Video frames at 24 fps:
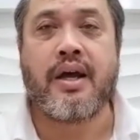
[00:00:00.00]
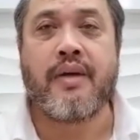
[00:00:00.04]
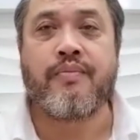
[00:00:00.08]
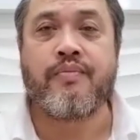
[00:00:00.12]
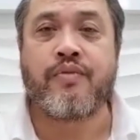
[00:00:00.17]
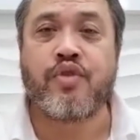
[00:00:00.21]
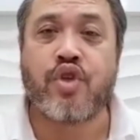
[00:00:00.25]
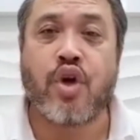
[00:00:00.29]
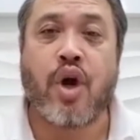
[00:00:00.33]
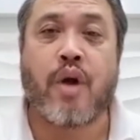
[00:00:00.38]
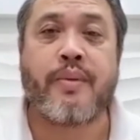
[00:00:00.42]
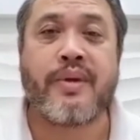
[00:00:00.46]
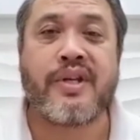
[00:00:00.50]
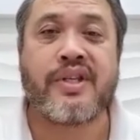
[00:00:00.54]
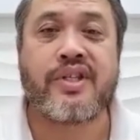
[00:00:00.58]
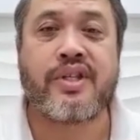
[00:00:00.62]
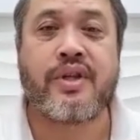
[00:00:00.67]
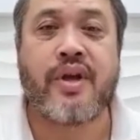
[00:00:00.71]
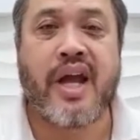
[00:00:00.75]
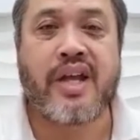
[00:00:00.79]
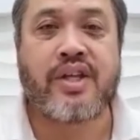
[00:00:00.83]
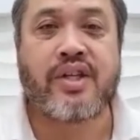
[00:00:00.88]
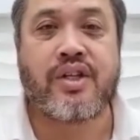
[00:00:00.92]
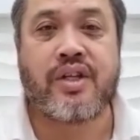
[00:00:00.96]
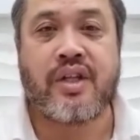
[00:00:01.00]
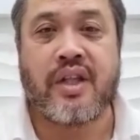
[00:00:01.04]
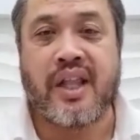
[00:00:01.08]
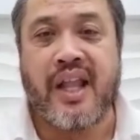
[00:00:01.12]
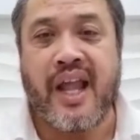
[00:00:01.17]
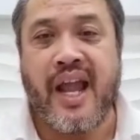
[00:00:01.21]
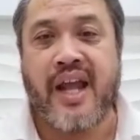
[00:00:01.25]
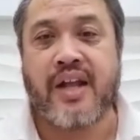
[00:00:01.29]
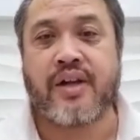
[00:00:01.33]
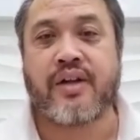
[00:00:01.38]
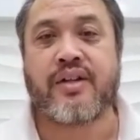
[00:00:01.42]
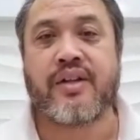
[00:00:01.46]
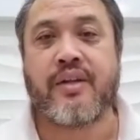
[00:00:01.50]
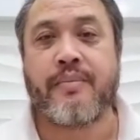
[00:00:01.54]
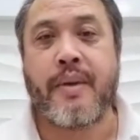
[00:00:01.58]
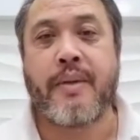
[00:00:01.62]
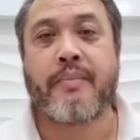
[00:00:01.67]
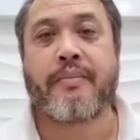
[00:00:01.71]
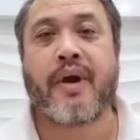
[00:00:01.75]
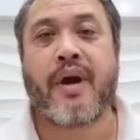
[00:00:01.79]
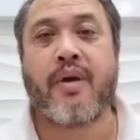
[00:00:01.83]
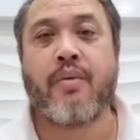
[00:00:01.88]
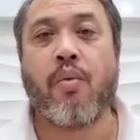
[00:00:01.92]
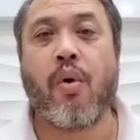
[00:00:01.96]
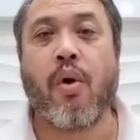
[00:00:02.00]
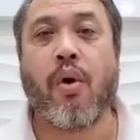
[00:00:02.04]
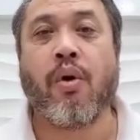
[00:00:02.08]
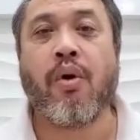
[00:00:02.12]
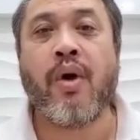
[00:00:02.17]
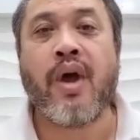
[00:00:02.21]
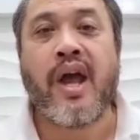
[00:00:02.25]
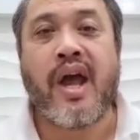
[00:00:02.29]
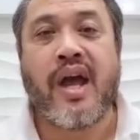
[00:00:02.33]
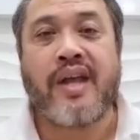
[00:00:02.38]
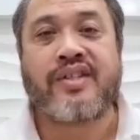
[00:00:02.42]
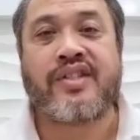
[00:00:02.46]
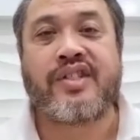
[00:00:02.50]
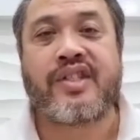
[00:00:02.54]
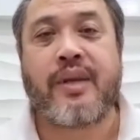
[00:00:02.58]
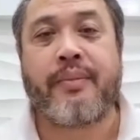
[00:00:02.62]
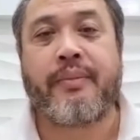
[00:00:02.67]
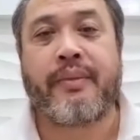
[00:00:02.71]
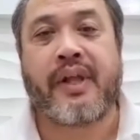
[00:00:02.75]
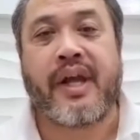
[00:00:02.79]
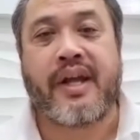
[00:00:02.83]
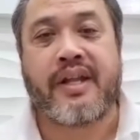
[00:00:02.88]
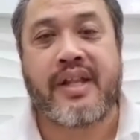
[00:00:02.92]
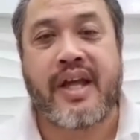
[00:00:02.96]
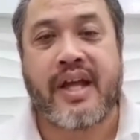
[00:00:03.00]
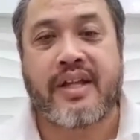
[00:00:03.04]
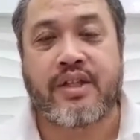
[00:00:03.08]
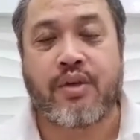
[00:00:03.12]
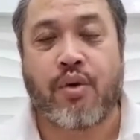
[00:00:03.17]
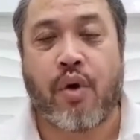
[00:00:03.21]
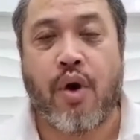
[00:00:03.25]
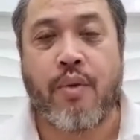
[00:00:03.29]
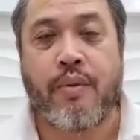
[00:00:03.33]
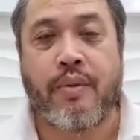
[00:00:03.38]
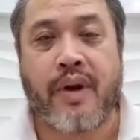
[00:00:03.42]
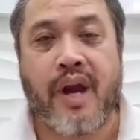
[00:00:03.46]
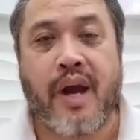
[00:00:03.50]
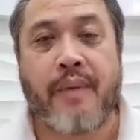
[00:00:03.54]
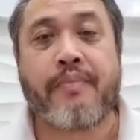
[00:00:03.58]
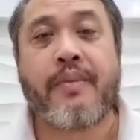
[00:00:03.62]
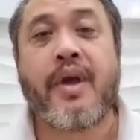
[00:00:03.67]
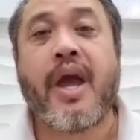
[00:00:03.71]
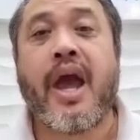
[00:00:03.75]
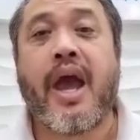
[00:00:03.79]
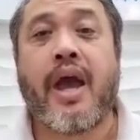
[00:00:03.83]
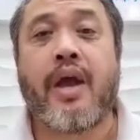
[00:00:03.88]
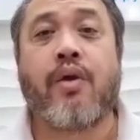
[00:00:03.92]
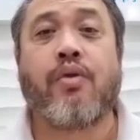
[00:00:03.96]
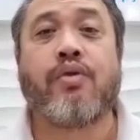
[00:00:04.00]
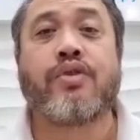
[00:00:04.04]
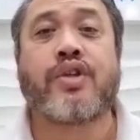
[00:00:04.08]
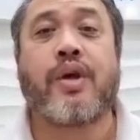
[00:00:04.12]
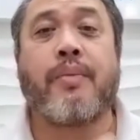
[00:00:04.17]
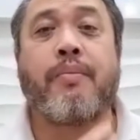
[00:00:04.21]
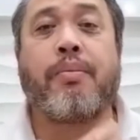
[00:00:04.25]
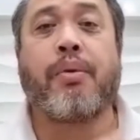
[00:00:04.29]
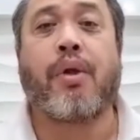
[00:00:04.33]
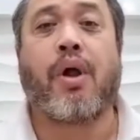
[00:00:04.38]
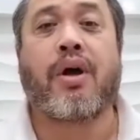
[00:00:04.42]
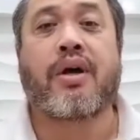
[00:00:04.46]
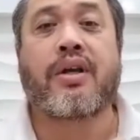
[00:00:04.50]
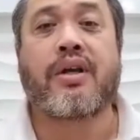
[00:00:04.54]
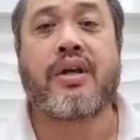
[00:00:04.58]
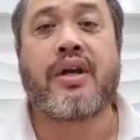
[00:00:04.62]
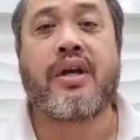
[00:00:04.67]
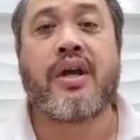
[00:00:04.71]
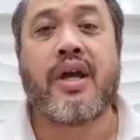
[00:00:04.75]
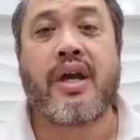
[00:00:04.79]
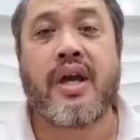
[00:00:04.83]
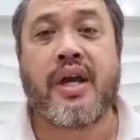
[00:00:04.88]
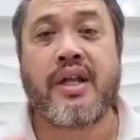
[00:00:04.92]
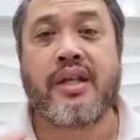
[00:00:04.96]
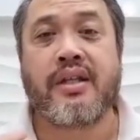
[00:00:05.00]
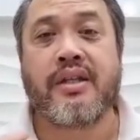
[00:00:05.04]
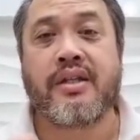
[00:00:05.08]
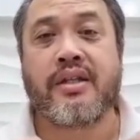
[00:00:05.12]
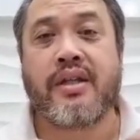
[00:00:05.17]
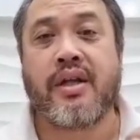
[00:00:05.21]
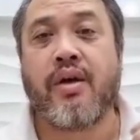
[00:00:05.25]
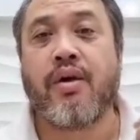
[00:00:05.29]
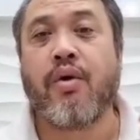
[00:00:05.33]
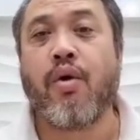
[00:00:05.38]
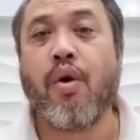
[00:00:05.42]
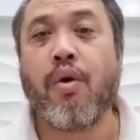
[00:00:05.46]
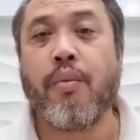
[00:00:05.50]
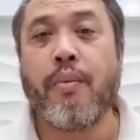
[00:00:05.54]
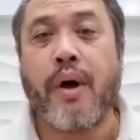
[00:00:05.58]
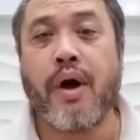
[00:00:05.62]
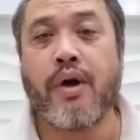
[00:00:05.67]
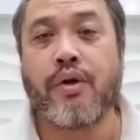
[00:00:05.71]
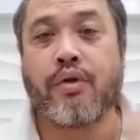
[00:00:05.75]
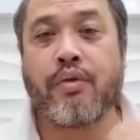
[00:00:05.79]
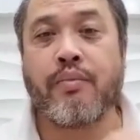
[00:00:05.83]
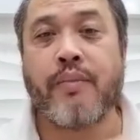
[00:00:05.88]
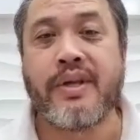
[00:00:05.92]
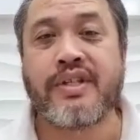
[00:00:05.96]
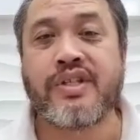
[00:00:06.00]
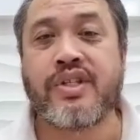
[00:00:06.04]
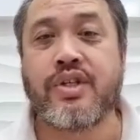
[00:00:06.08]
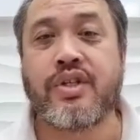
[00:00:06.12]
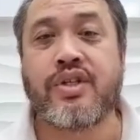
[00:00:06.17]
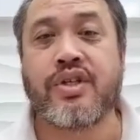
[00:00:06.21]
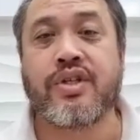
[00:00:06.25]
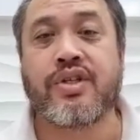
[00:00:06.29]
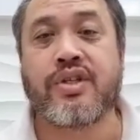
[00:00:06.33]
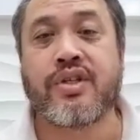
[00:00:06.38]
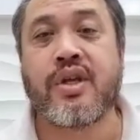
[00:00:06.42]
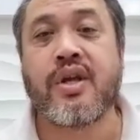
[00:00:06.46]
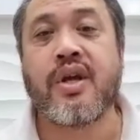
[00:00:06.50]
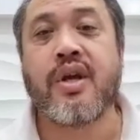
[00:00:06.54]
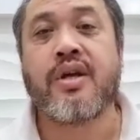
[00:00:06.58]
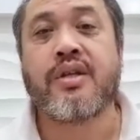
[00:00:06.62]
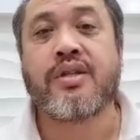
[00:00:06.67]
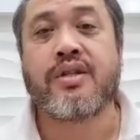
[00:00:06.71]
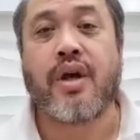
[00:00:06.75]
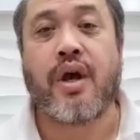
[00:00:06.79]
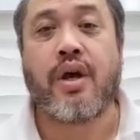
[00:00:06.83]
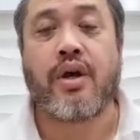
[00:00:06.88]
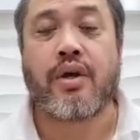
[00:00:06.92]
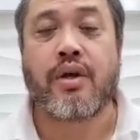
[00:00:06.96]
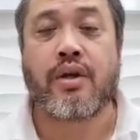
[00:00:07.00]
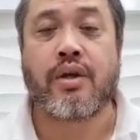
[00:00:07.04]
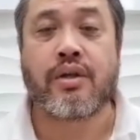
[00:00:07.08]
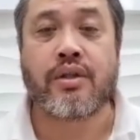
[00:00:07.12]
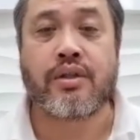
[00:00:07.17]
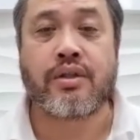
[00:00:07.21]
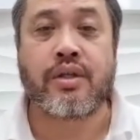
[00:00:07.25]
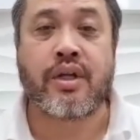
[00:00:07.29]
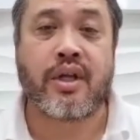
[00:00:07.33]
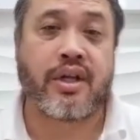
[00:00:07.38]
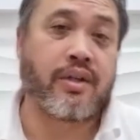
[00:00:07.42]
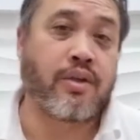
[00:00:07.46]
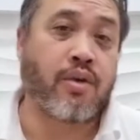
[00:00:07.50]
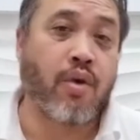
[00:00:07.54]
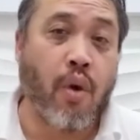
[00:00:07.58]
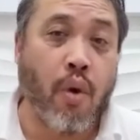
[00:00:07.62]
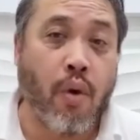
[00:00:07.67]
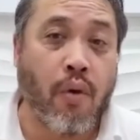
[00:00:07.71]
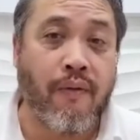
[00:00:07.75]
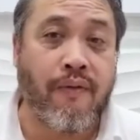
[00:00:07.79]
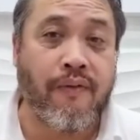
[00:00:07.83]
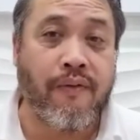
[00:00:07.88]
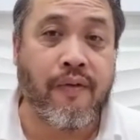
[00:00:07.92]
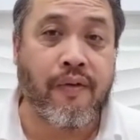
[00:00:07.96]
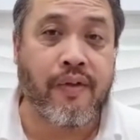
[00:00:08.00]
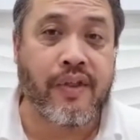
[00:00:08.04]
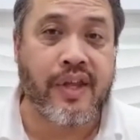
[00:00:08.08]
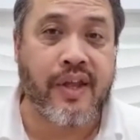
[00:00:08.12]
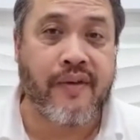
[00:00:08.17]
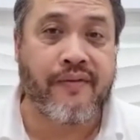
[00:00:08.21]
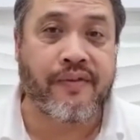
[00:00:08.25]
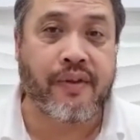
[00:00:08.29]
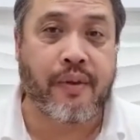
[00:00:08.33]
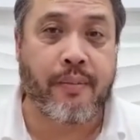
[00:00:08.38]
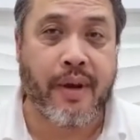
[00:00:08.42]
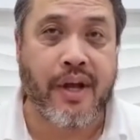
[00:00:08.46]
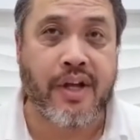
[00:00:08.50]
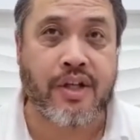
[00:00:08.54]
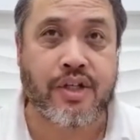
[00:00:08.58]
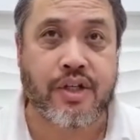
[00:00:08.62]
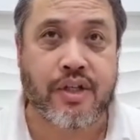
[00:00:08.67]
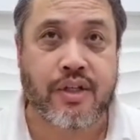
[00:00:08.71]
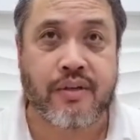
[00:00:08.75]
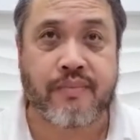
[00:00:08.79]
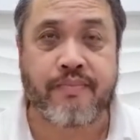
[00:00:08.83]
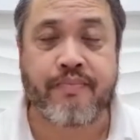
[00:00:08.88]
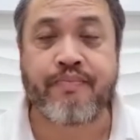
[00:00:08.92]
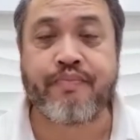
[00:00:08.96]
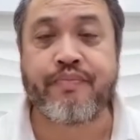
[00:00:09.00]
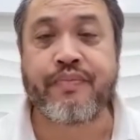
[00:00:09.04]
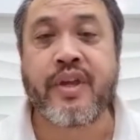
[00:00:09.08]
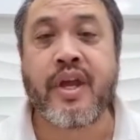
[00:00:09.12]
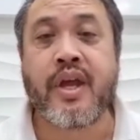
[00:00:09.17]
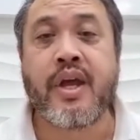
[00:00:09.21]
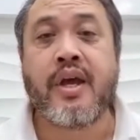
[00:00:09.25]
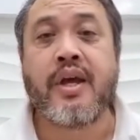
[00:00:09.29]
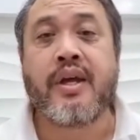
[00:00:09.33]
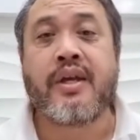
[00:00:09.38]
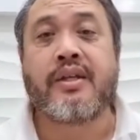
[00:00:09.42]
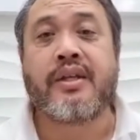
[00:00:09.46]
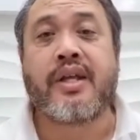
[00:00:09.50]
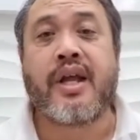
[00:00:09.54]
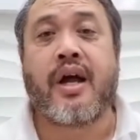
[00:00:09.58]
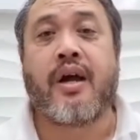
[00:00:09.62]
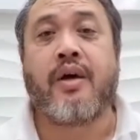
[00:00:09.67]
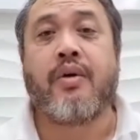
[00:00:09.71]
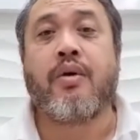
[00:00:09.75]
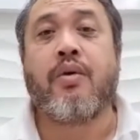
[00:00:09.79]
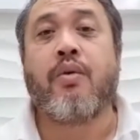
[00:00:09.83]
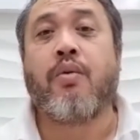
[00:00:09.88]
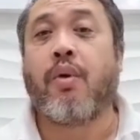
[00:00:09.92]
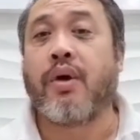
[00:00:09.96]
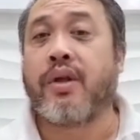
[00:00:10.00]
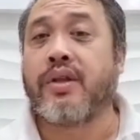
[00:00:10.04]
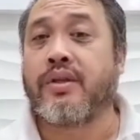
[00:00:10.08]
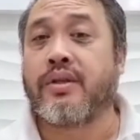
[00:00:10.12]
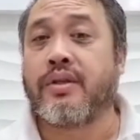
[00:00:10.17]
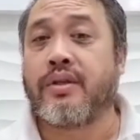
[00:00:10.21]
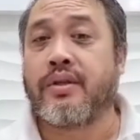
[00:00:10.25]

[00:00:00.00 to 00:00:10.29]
job is to actually land on the membrane wall and stimulate that to open up, and also block the hormonal messages to call for the inflammation. Now, what